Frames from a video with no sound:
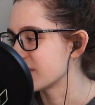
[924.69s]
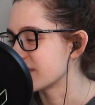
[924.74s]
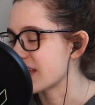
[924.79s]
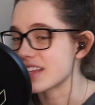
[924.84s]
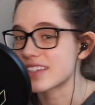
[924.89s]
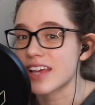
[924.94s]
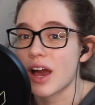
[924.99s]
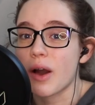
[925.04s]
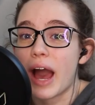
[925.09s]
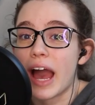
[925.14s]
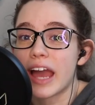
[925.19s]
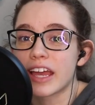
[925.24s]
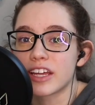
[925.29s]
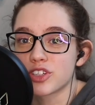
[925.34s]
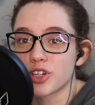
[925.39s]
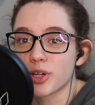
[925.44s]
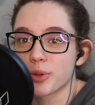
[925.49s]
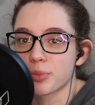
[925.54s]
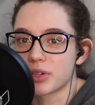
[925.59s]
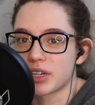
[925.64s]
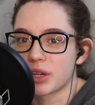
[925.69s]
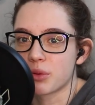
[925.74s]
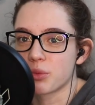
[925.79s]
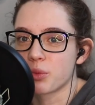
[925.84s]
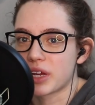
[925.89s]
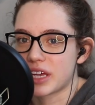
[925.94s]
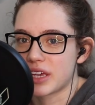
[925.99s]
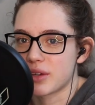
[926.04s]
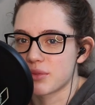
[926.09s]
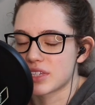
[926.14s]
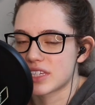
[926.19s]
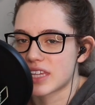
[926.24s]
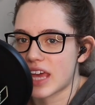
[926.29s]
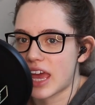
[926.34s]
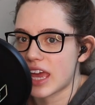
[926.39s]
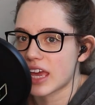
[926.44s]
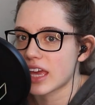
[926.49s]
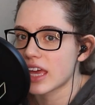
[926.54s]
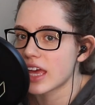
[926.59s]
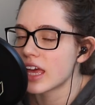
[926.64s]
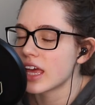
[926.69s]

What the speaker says: that's how I interpreted what he was saying.